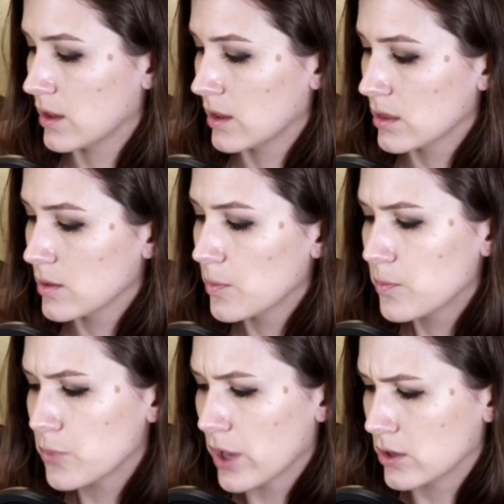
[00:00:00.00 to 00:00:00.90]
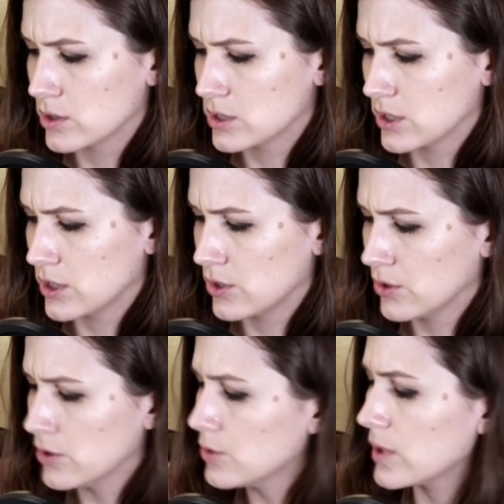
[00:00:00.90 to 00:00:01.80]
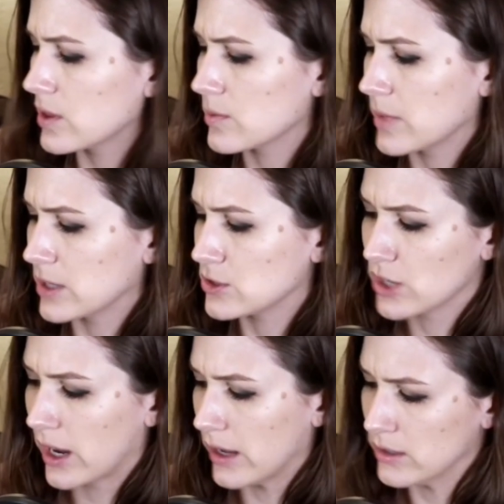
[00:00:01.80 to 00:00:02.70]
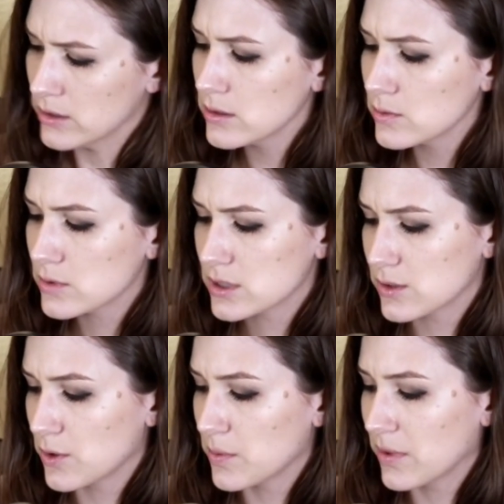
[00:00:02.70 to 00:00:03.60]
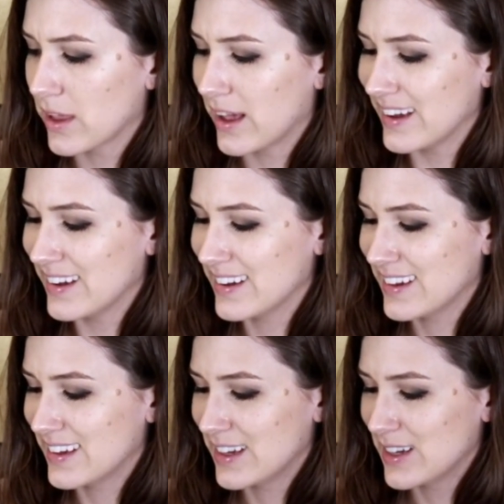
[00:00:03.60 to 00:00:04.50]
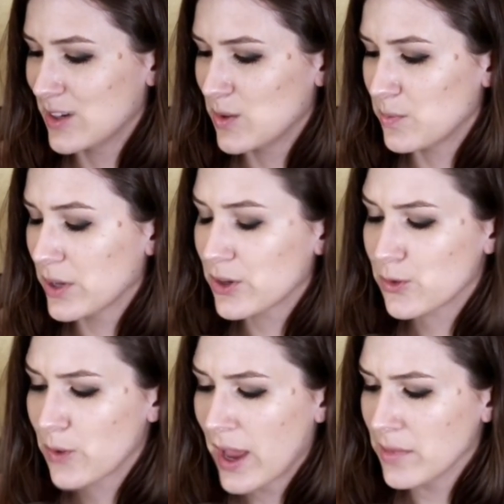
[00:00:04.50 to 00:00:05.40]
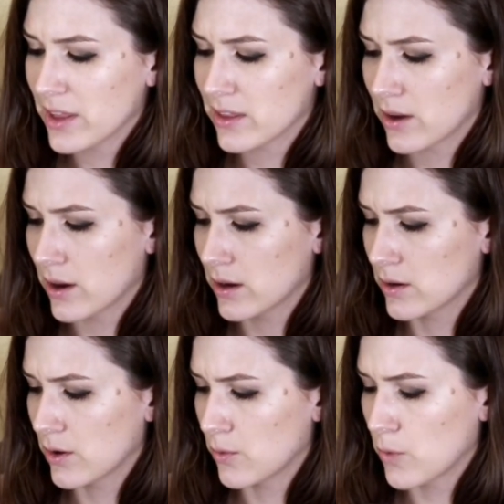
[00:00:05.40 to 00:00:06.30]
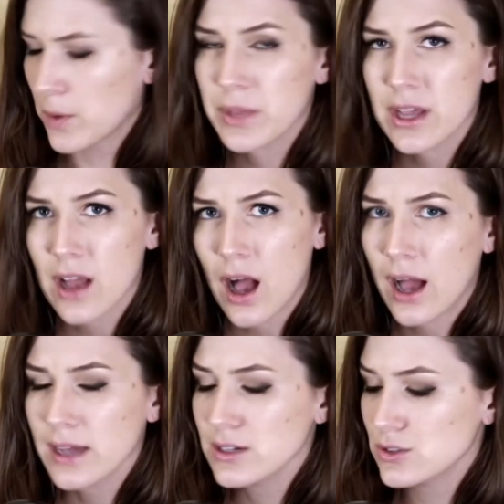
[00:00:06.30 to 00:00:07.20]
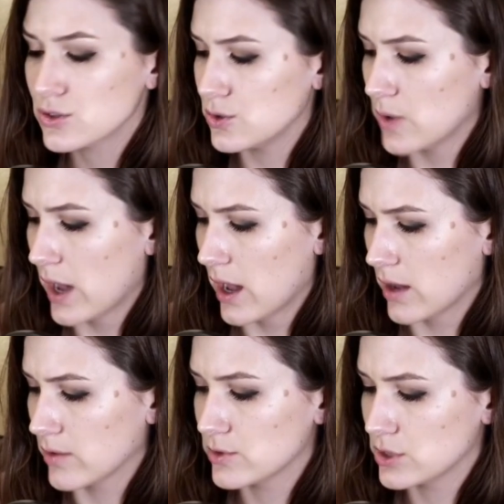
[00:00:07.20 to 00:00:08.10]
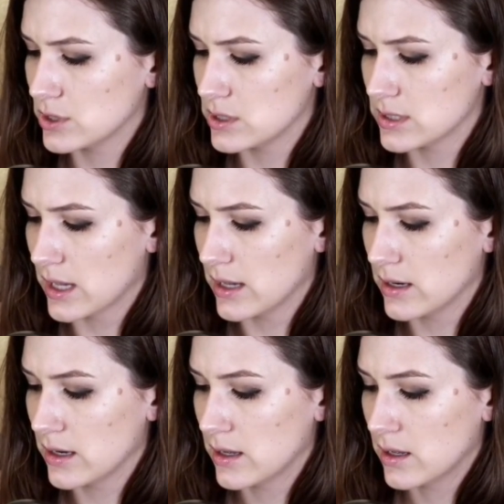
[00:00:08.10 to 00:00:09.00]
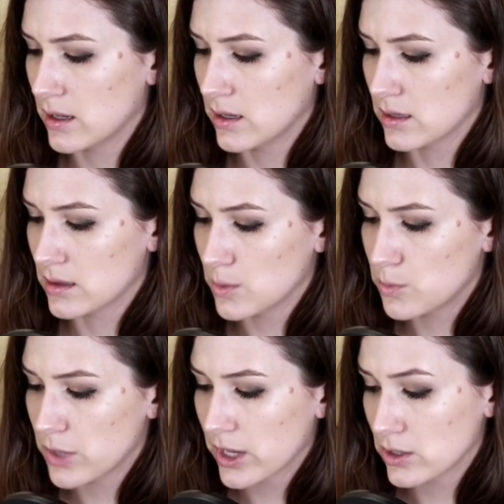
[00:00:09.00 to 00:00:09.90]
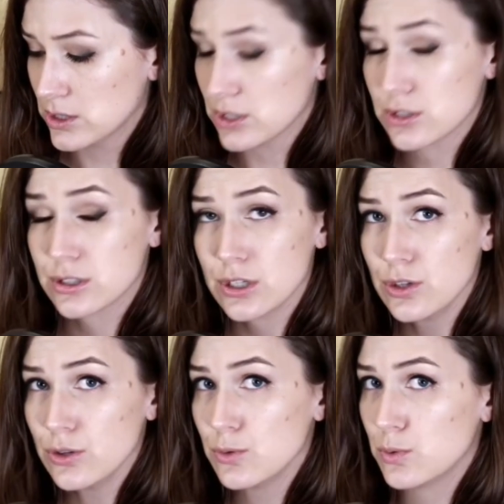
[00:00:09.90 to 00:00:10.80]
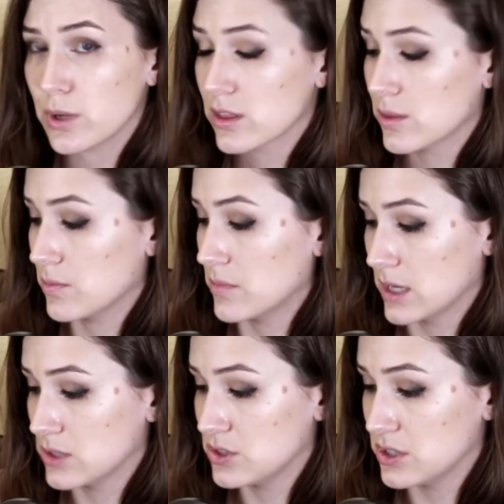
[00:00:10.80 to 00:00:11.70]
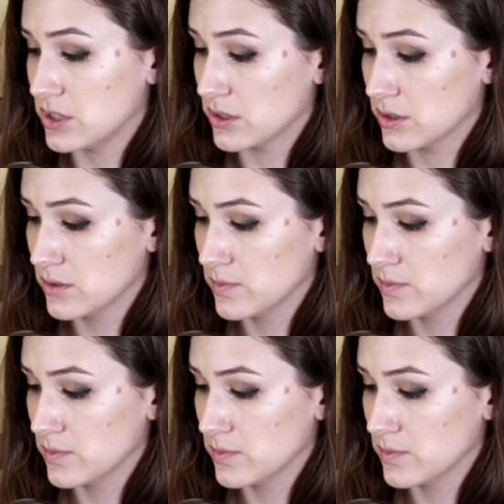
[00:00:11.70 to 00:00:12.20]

"The better to hear you with, my child," was the reply. "But grandmother, what big eyes you have," she said. "The better to see you with, my dear."